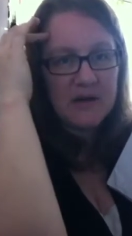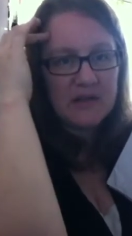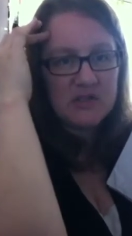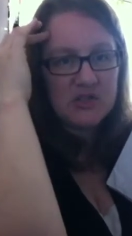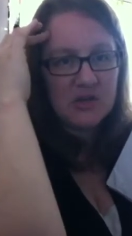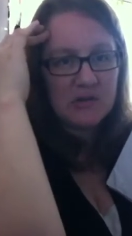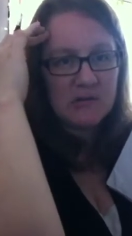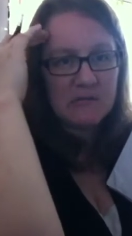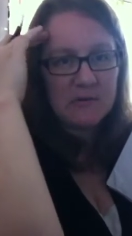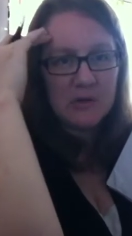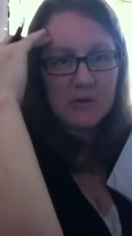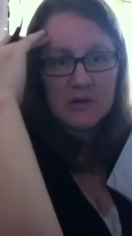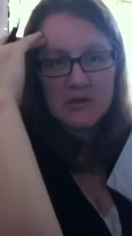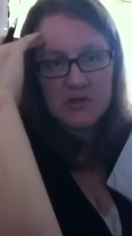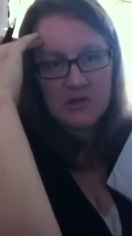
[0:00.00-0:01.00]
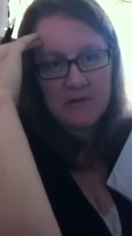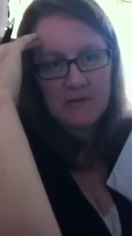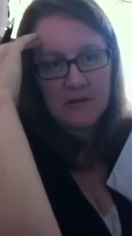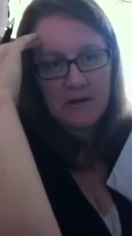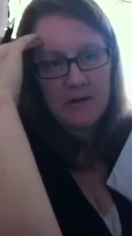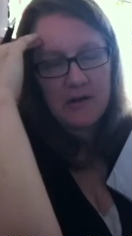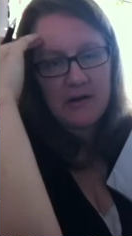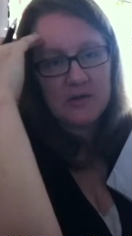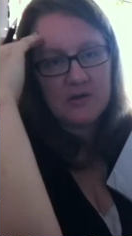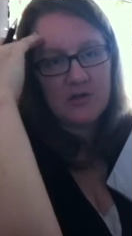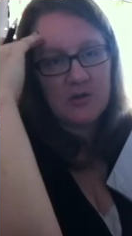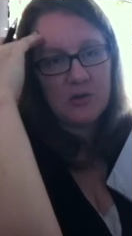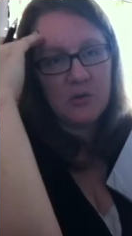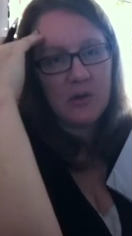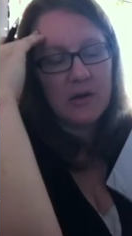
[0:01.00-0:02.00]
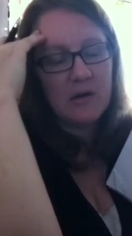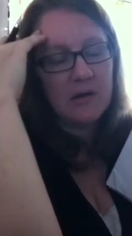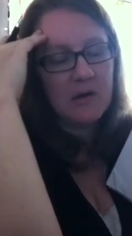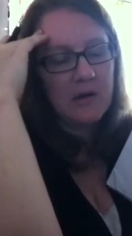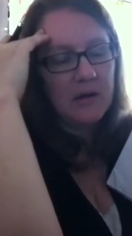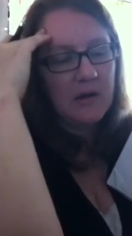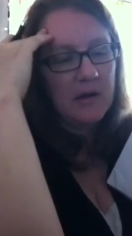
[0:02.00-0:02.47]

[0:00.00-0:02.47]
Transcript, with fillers: as gender fluid, gender variant, gender queer,